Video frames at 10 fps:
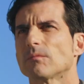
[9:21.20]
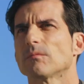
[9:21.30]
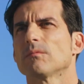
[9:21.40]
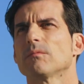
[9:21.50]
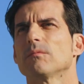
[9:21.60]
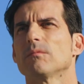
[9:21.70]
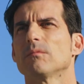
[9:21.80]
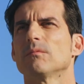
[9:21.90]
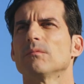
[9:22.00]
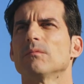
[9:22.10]
who will have a
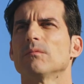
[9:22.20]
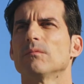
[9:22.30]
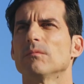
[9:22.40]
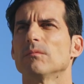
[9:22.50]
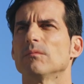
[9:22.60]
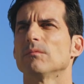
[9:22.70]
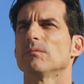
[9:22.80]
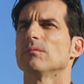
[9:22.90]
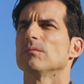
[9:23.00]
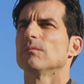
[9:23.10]
completely different skill set.
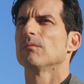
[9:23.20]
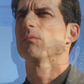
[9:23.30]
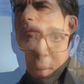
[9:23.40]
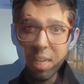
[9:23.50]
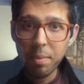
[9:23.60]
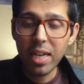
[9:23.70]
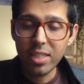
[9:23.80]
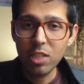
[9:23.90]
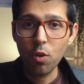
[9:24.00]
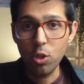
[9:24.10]
Like DSA might make
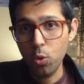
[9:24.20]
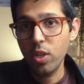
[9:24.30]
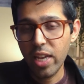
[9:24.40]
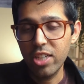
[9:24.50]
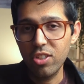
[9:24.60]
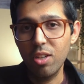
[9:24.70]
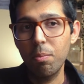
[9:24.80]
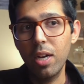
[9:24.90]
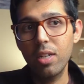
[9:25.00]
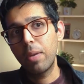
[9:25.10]
sense for a junior engineer,
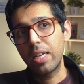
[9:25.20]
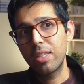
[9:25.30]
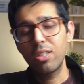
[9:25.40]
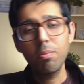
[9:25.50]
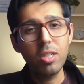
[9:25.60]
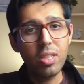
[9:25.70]
but like system